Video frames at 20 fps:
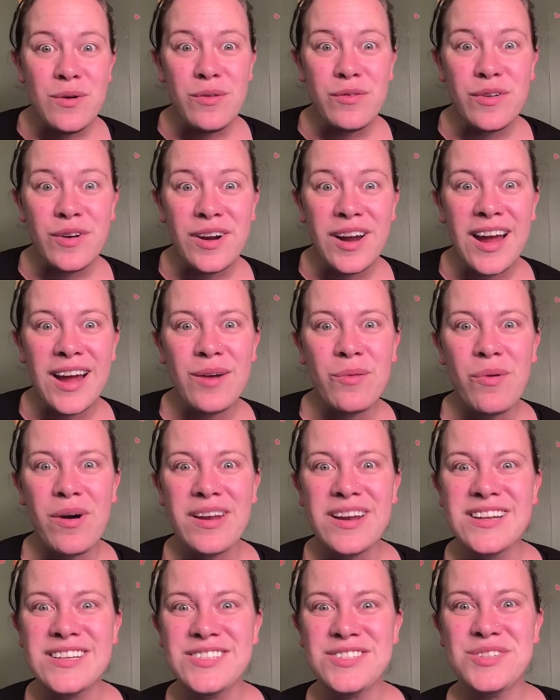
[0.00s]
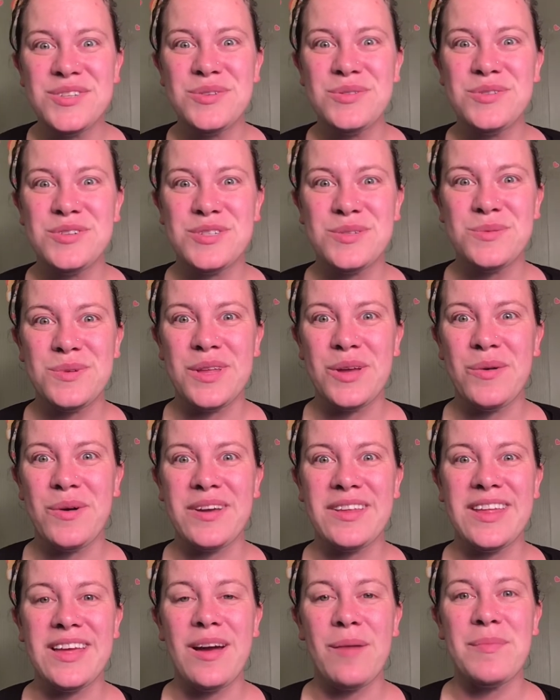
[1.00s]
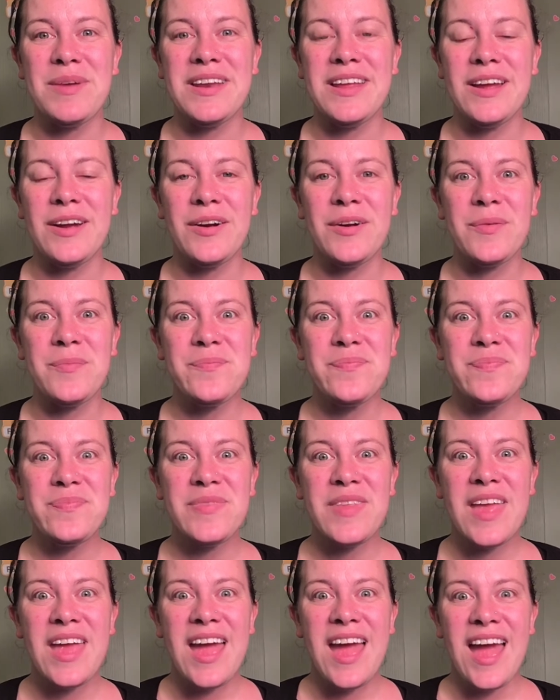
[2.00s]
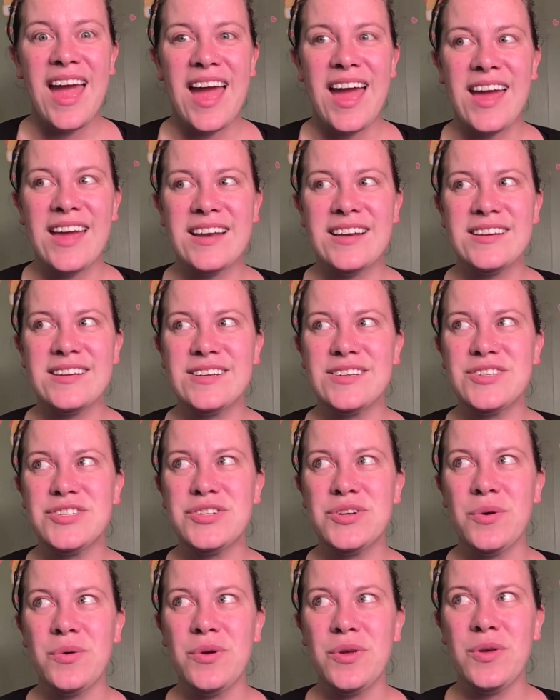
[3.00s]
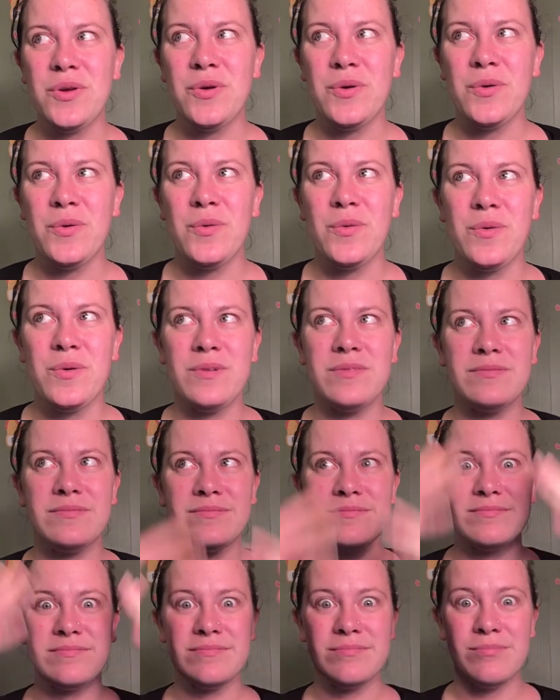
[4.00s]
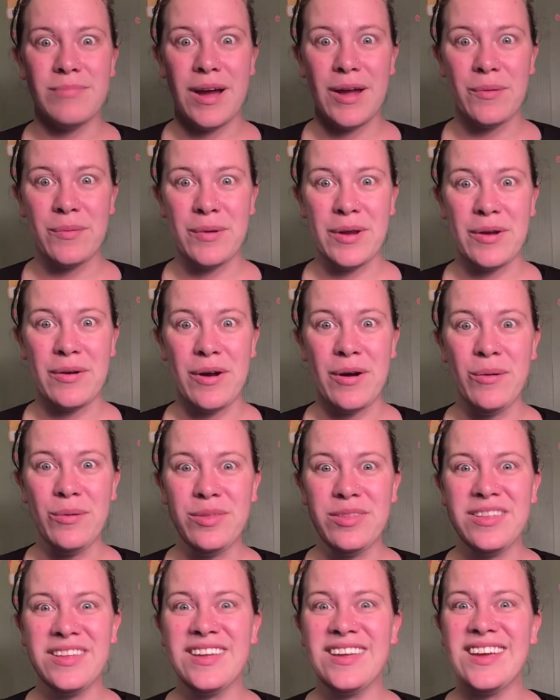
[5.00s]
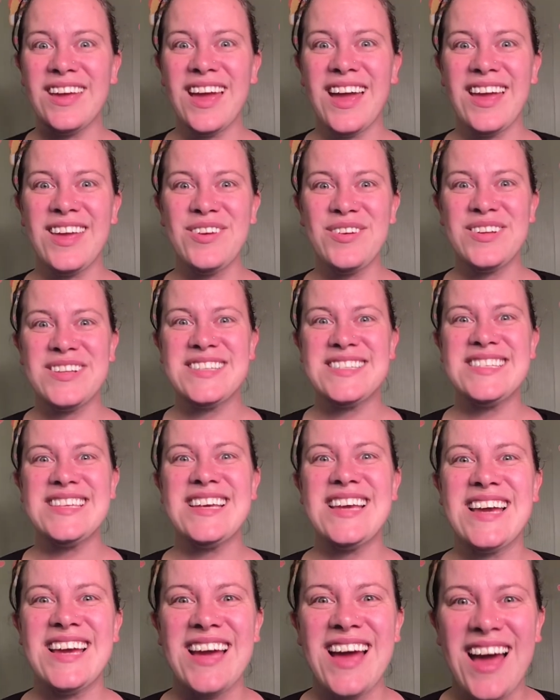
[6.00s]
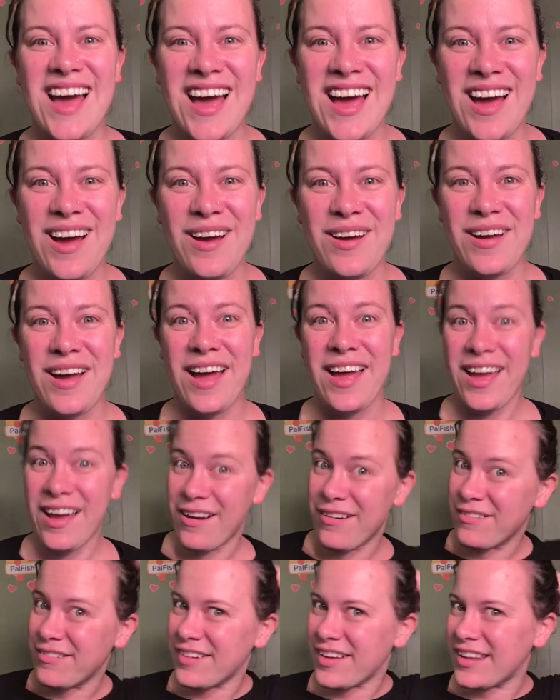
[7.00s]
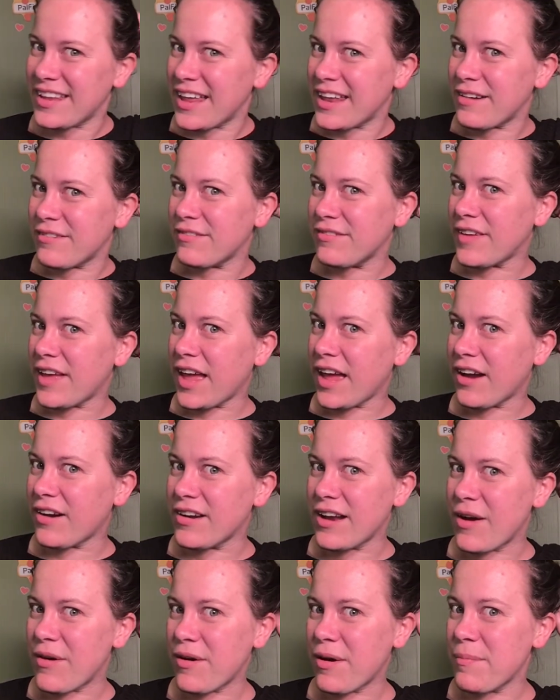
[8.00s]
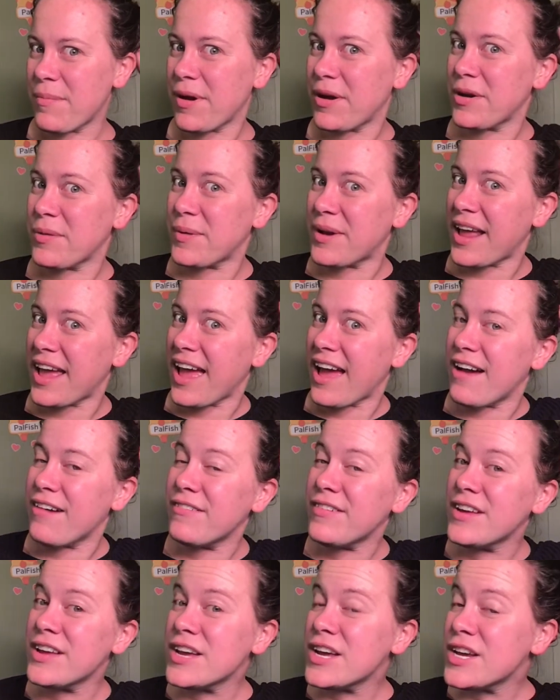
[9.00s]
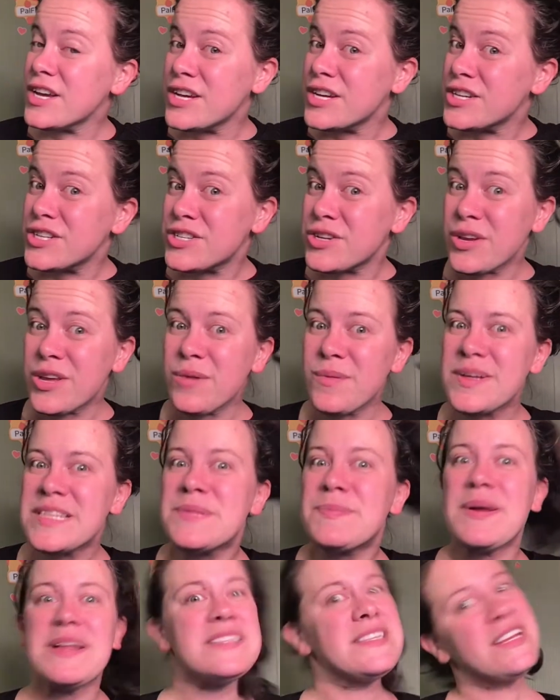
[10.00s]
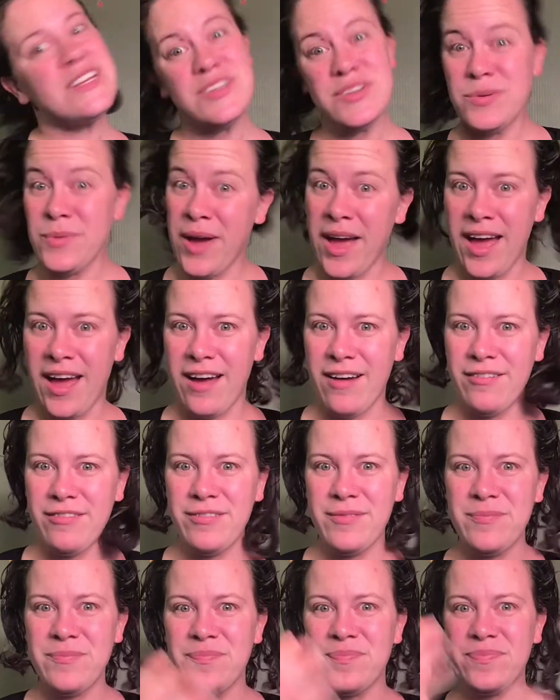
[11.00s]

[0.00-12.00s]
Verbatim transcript: over, I wanted to just really quickly come in here and show you my regrowth. You can see uh, I have a lot of hair now compared to what I have. Show you what spots I do have.